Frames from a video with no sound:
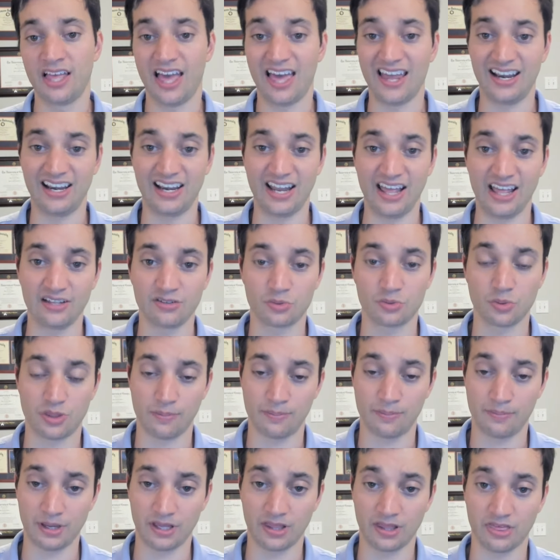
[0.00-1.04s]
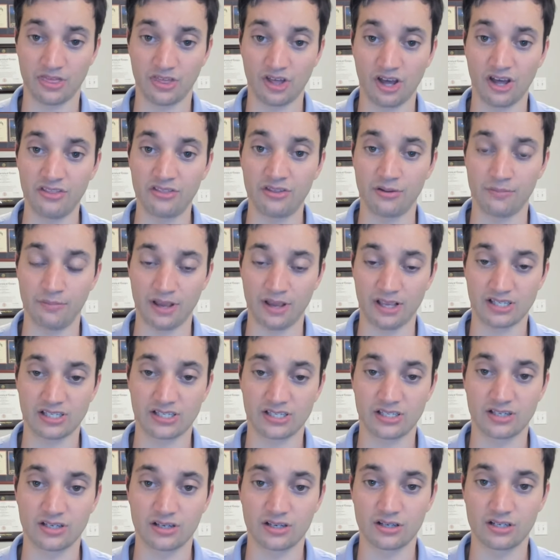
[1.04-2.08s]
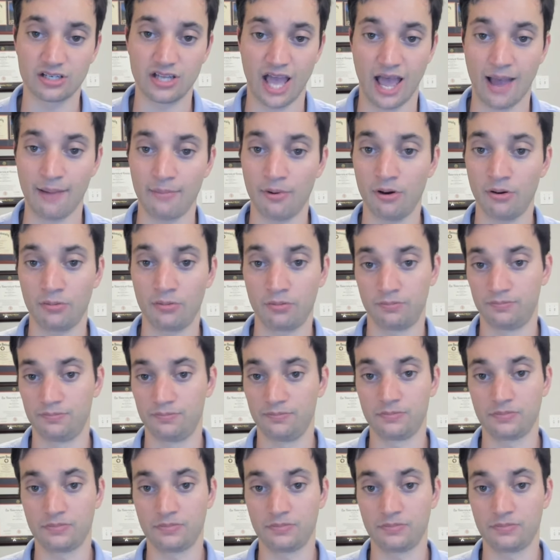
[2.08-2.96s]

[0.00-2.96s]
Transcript: and it ends with a big thud that makes Dabo